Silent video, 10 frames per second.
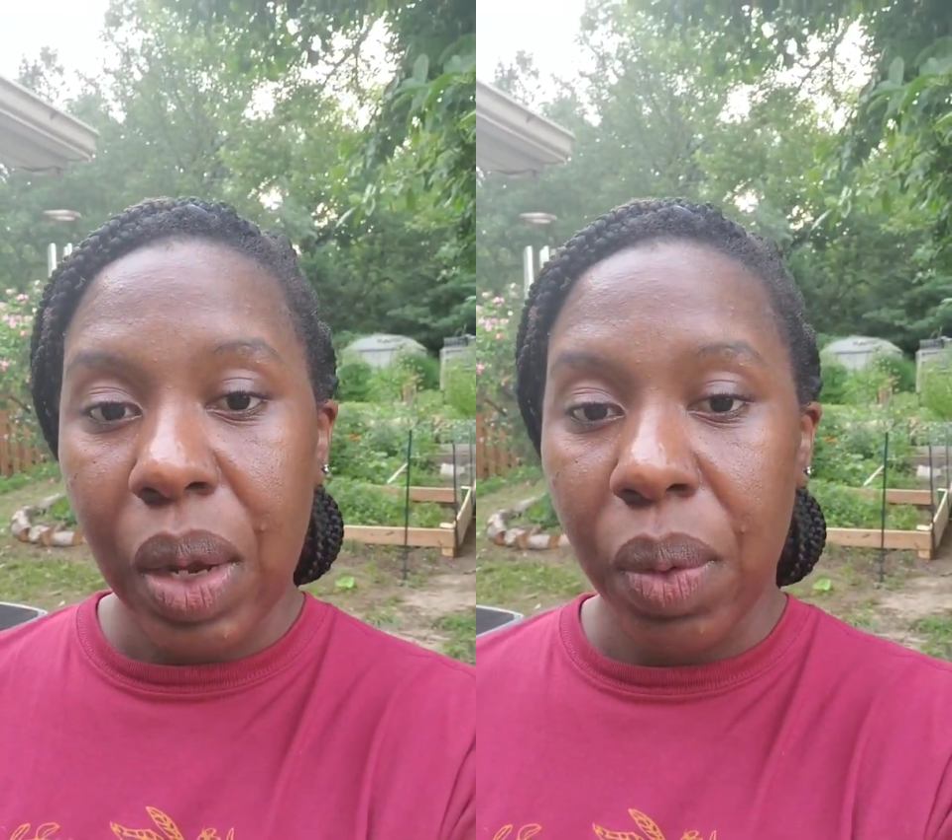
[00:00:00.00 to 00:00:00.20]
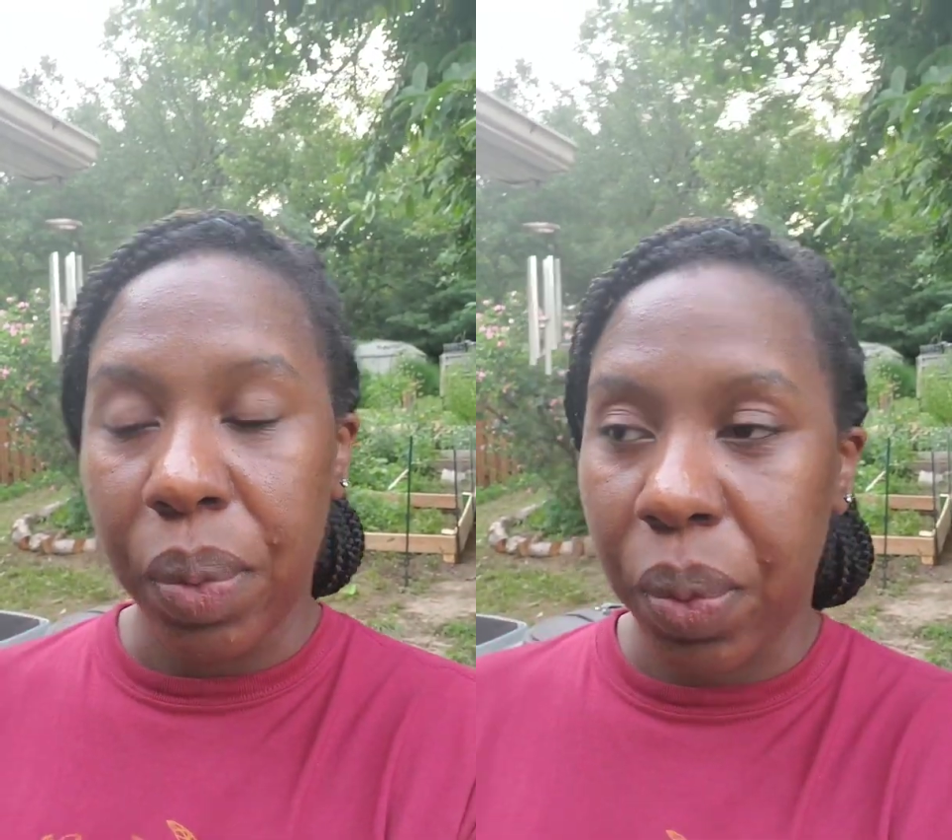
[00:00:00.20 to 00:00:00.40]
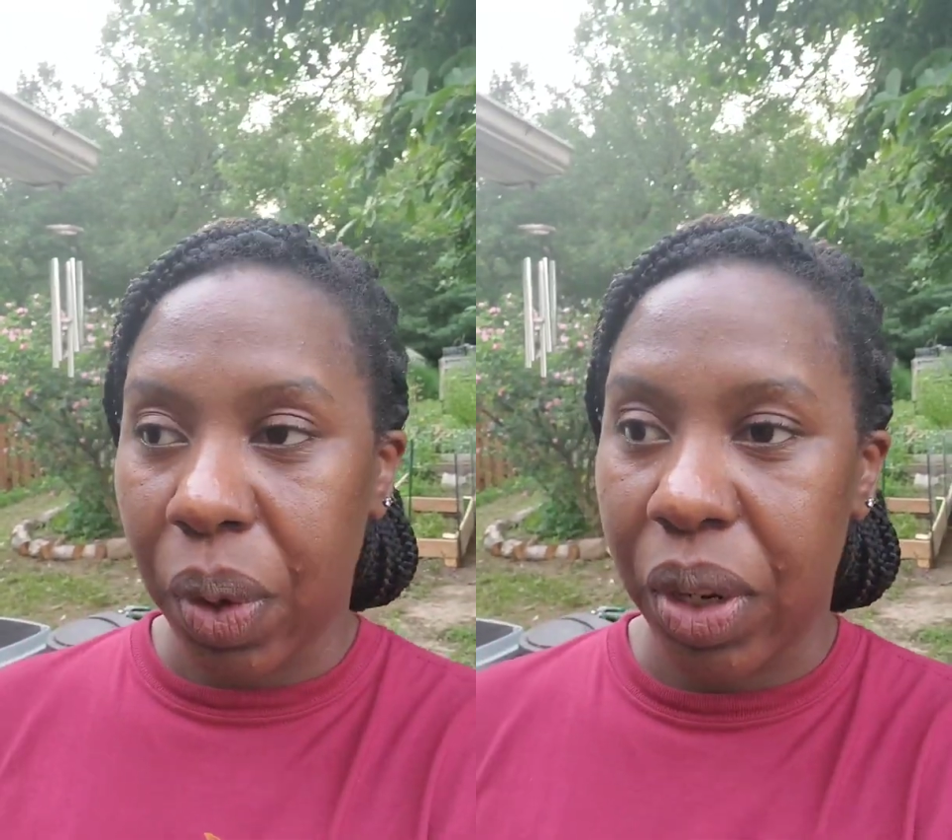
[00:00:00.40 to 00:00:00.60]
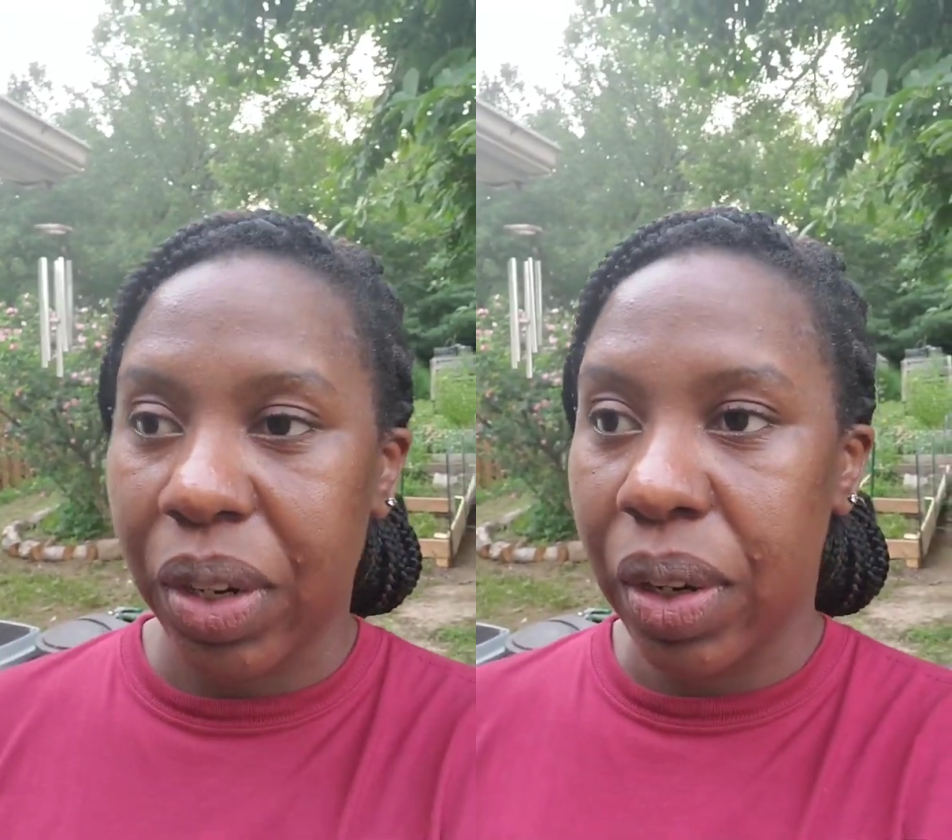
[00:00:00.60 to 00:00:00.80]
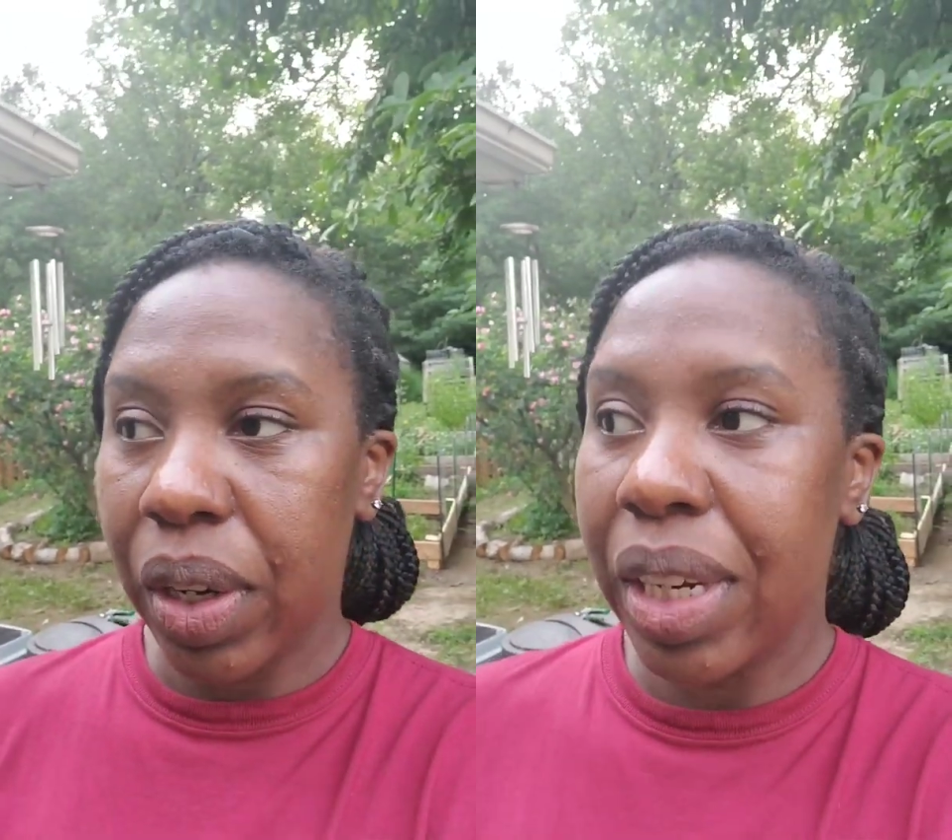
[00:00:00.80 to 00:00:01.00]
what we're working
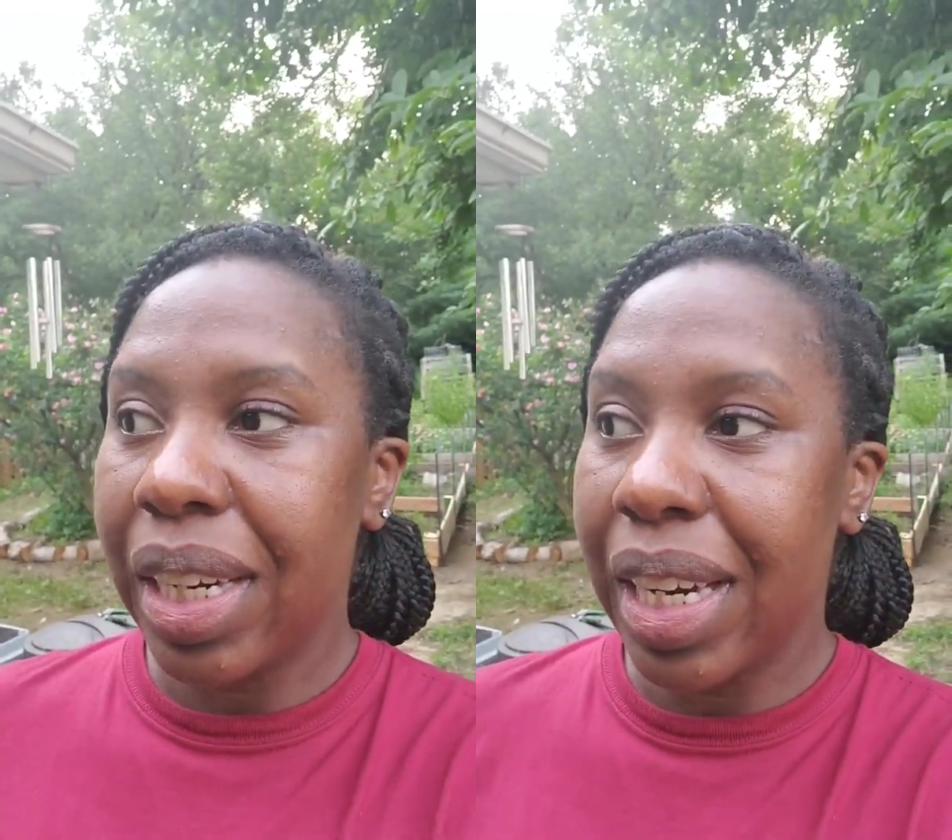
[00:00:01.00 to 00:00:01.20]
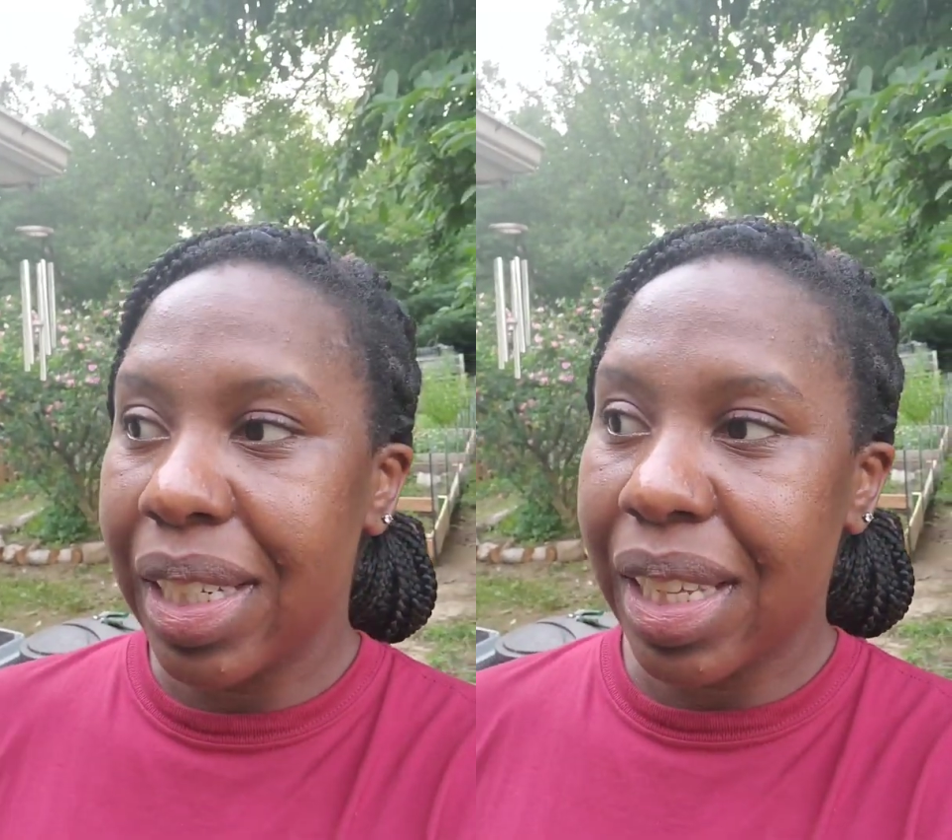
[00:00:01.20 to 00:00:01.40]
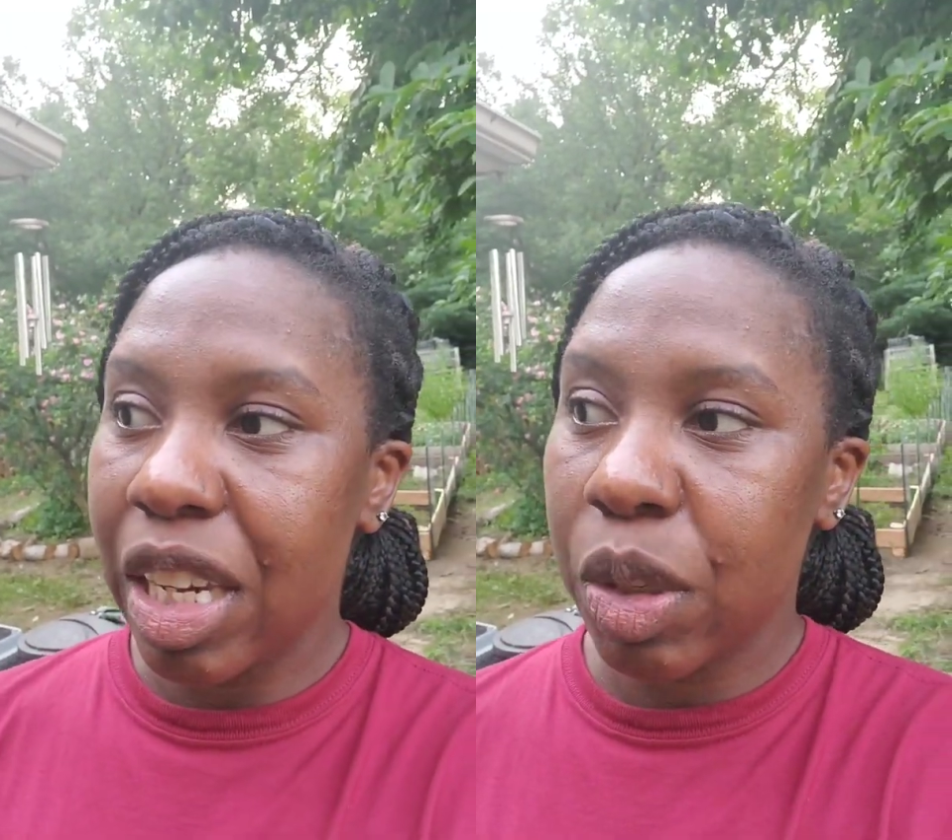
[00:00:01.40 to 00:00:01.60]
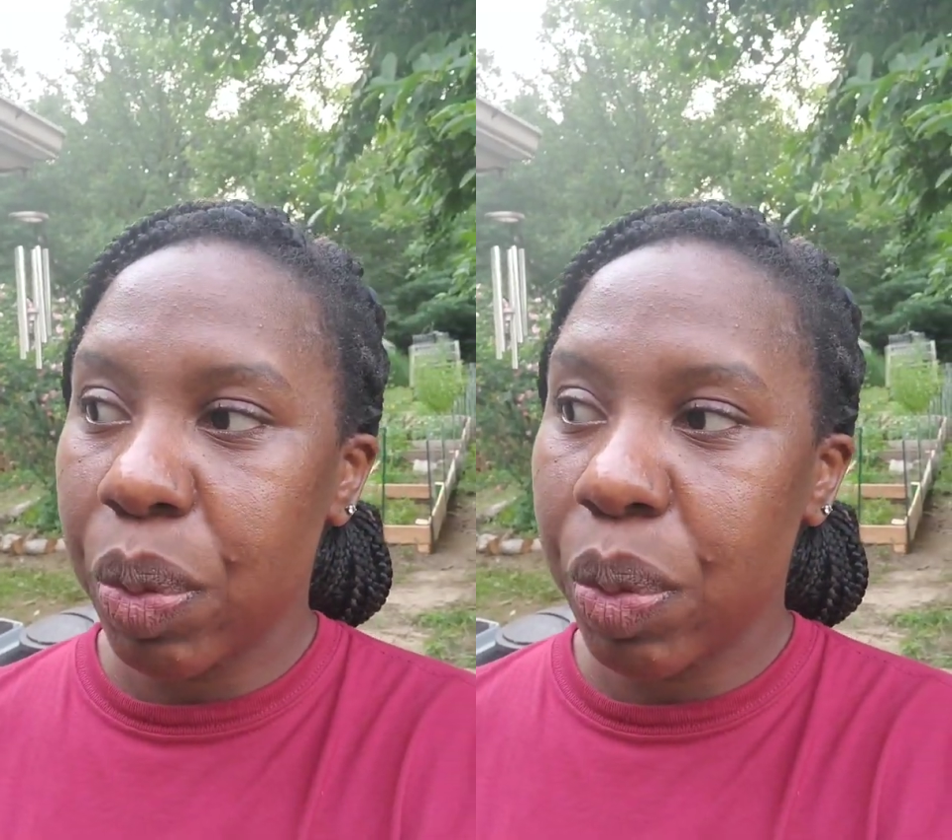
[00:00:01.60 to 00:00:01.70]
on, and as things